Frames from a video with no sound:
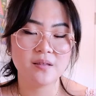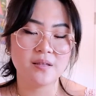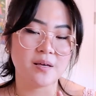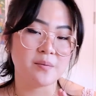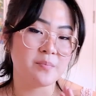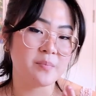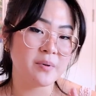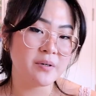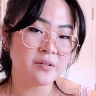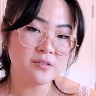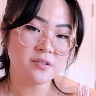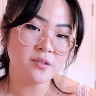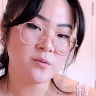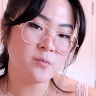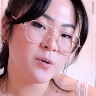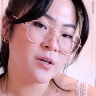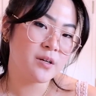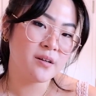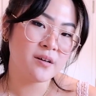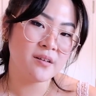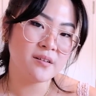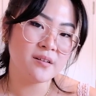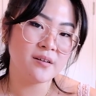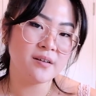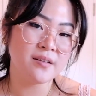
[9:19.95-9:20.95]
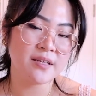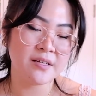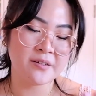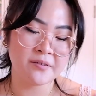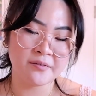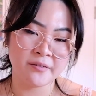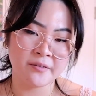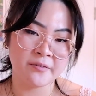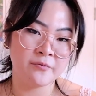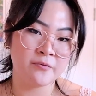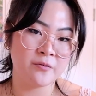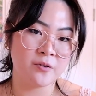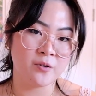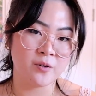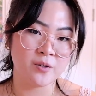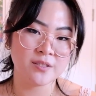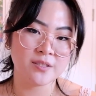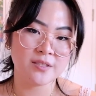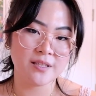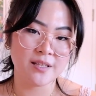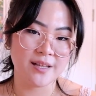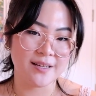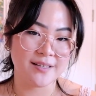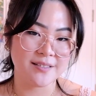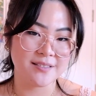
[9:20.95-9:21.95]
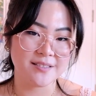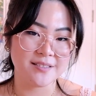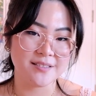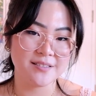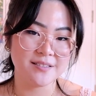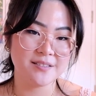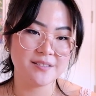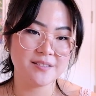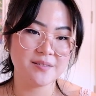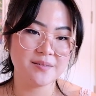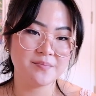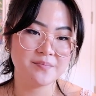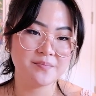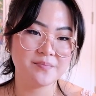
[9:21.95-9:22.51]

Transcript: They build on one another and they reinforce lessons.